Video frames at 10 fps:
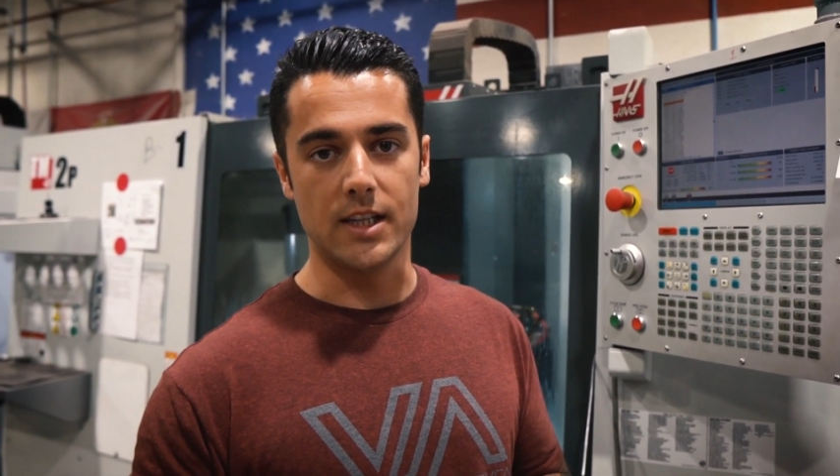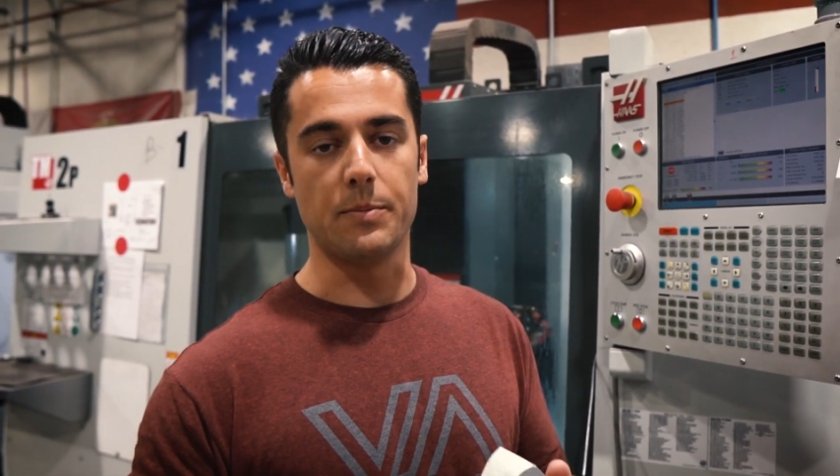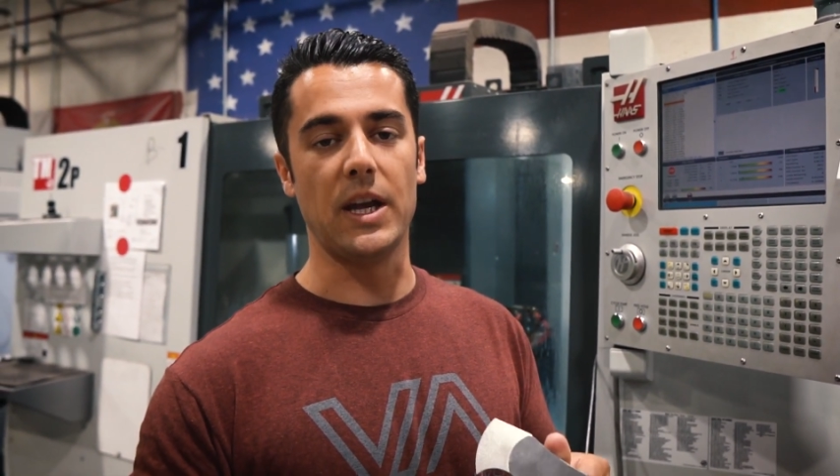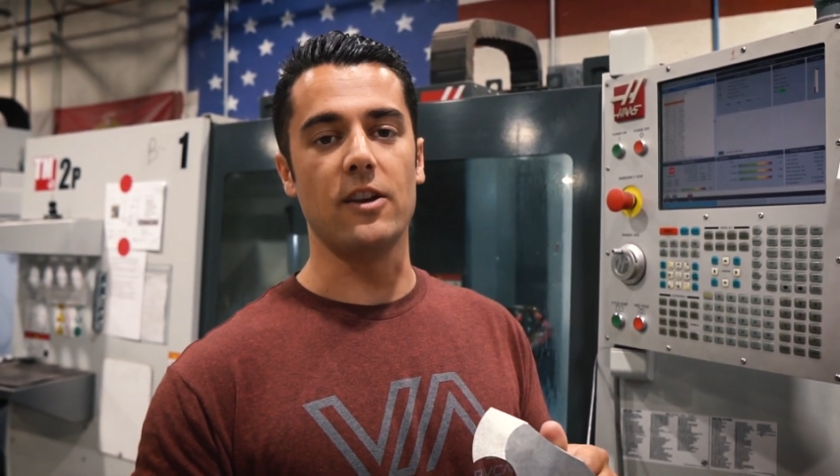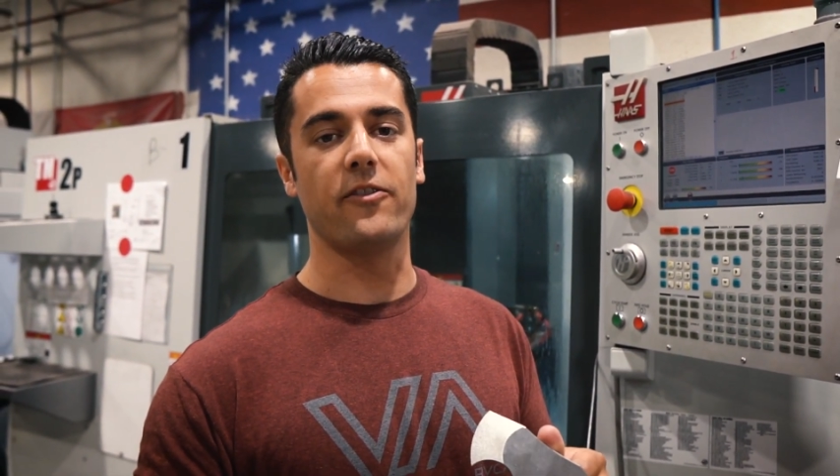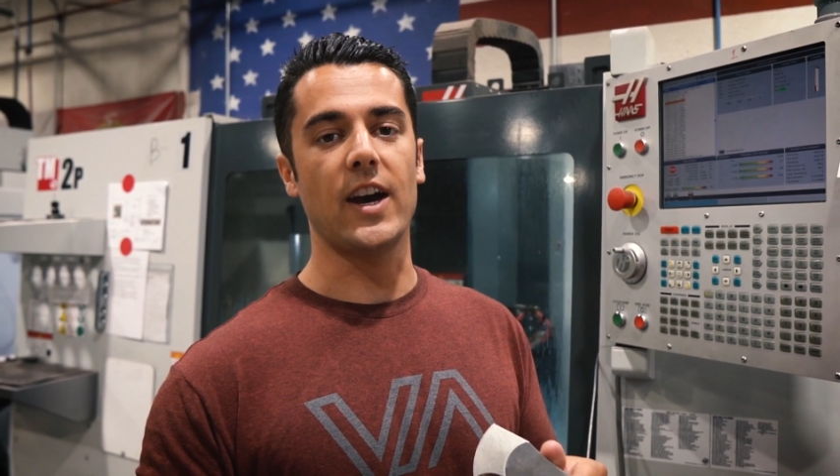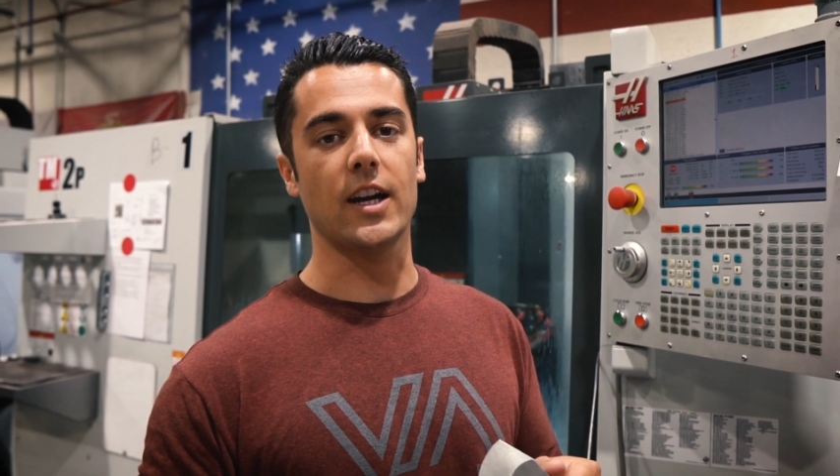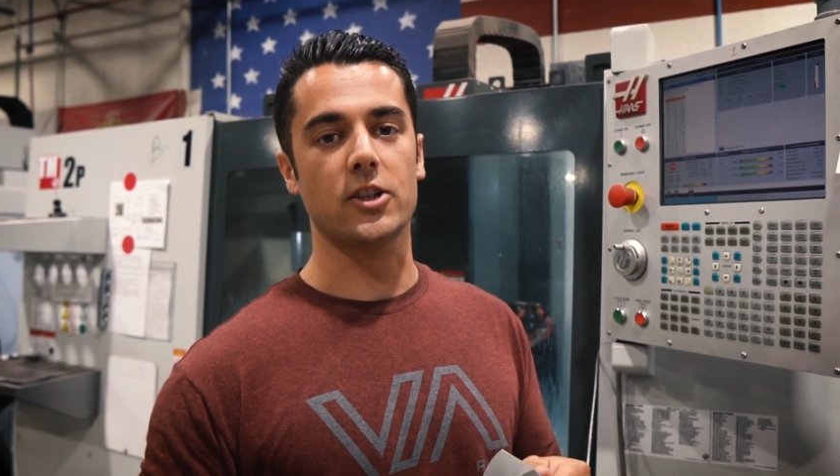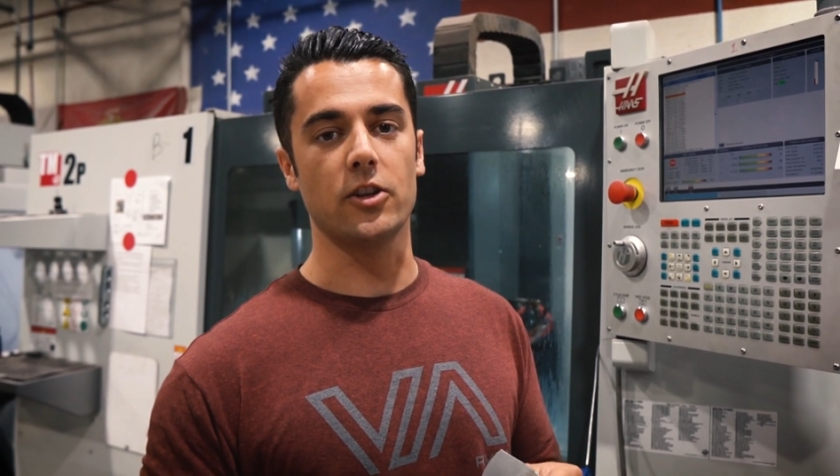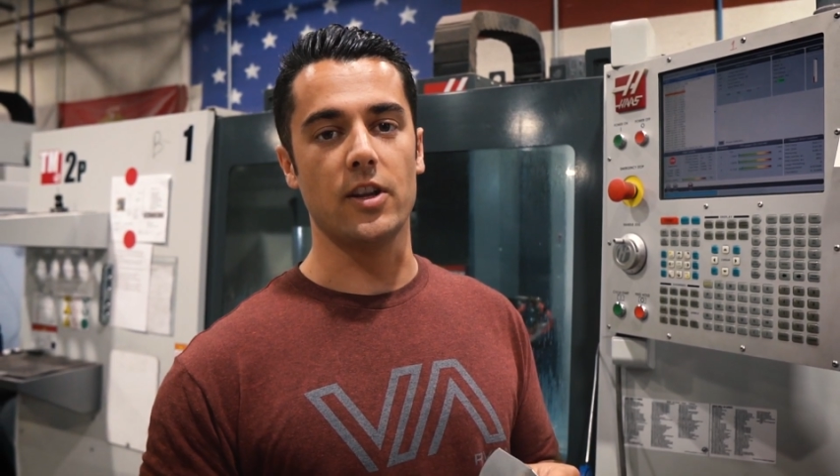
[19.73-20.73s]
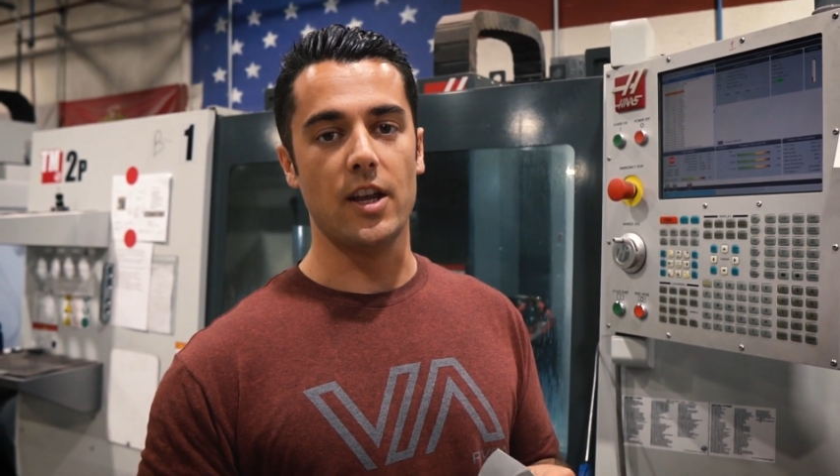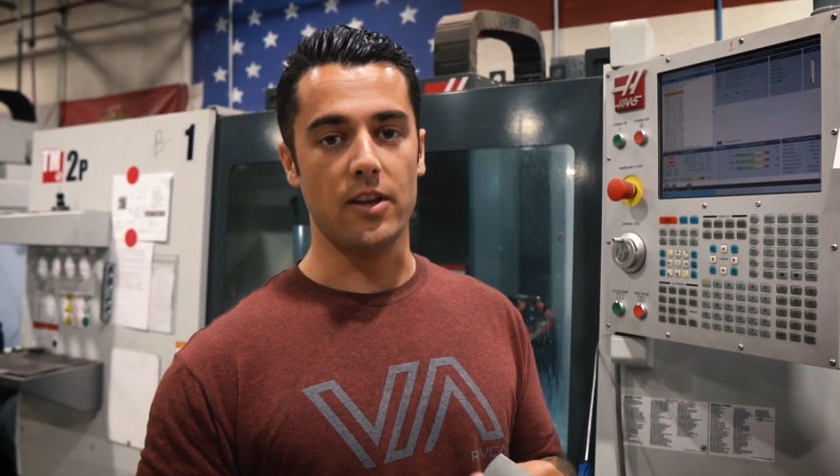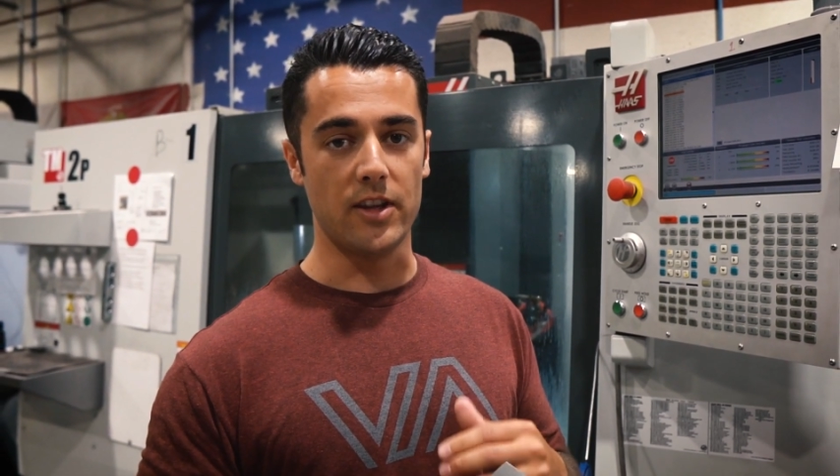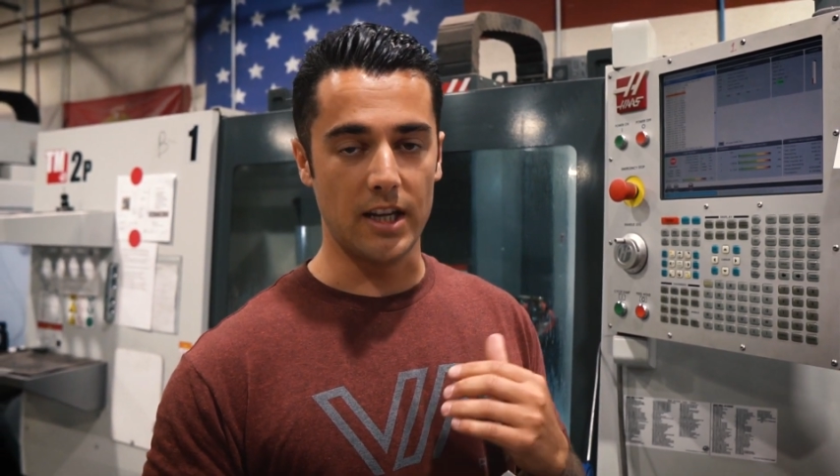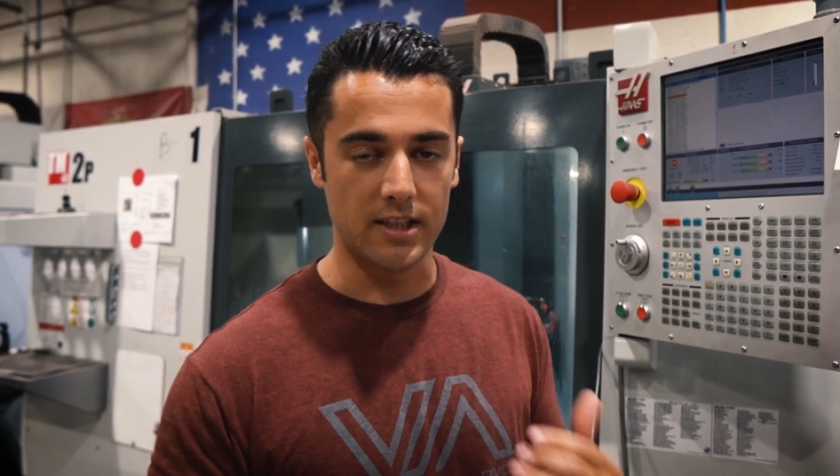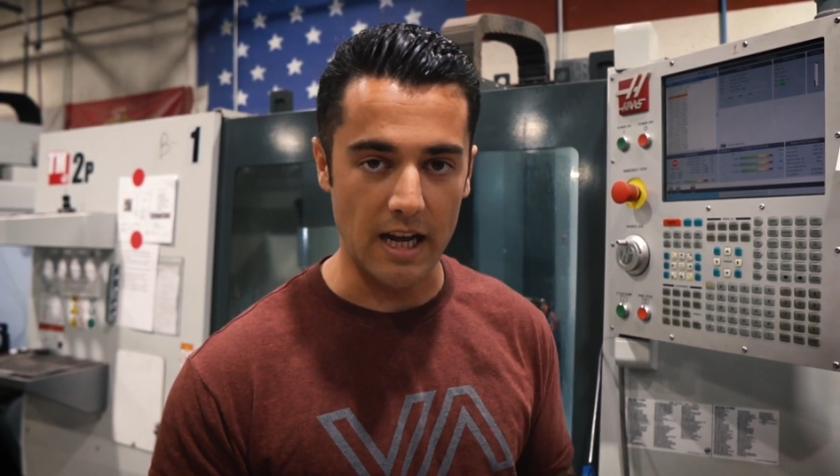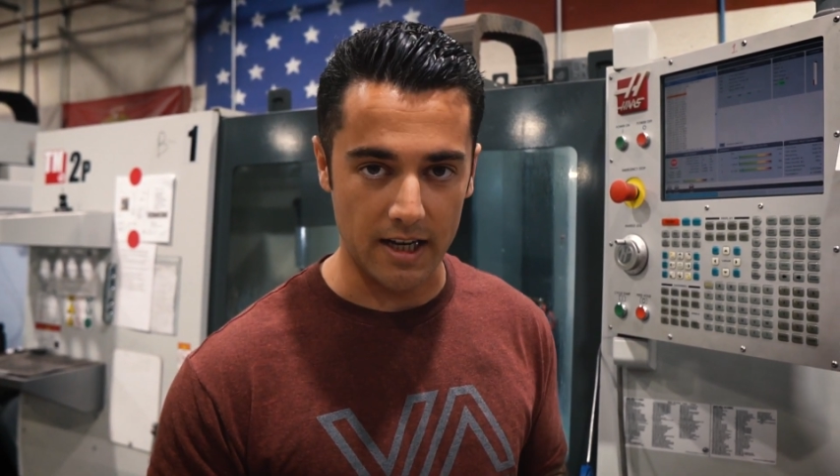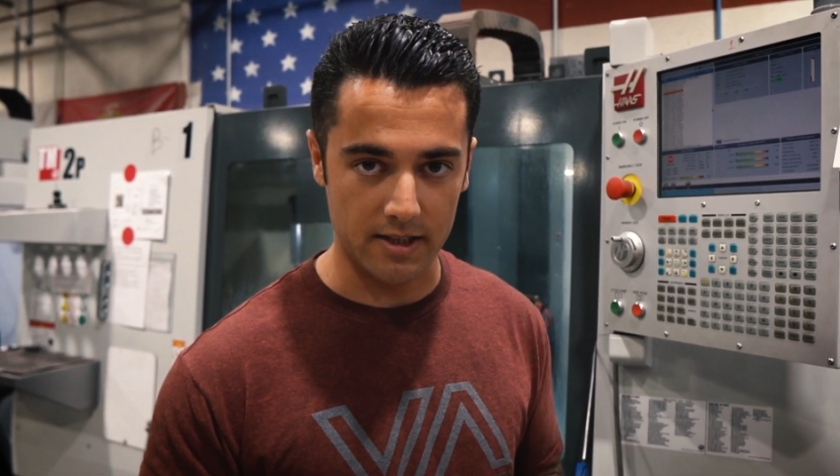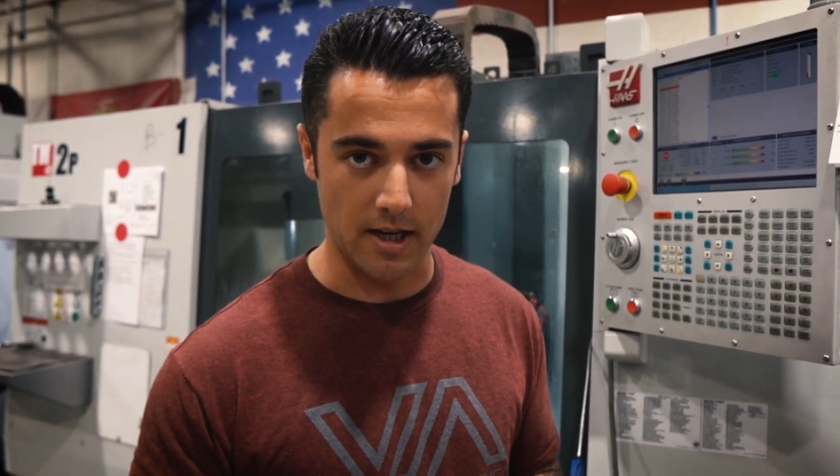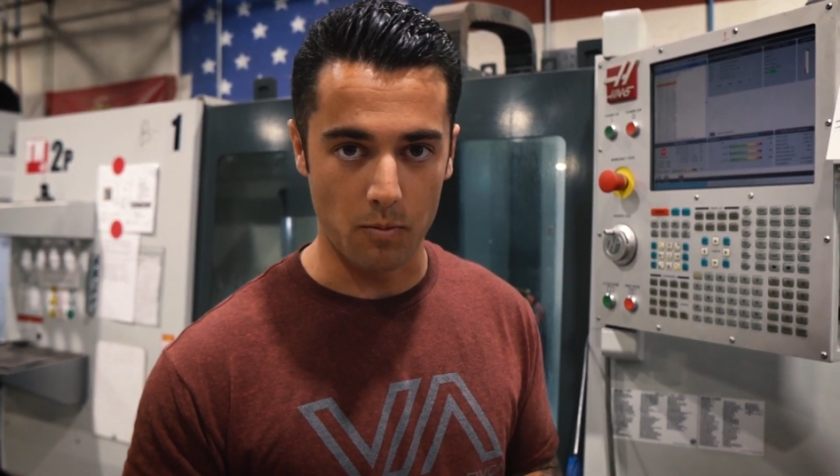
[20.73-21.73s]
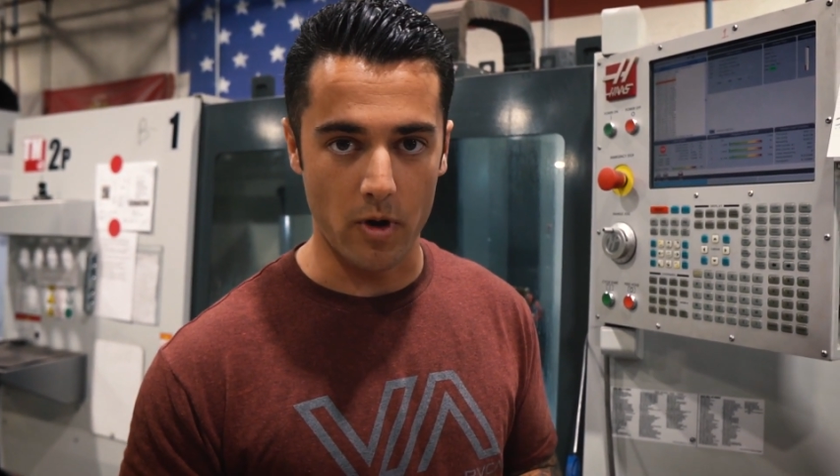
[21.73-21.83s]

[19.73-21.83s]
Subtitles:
is manufactured the exact same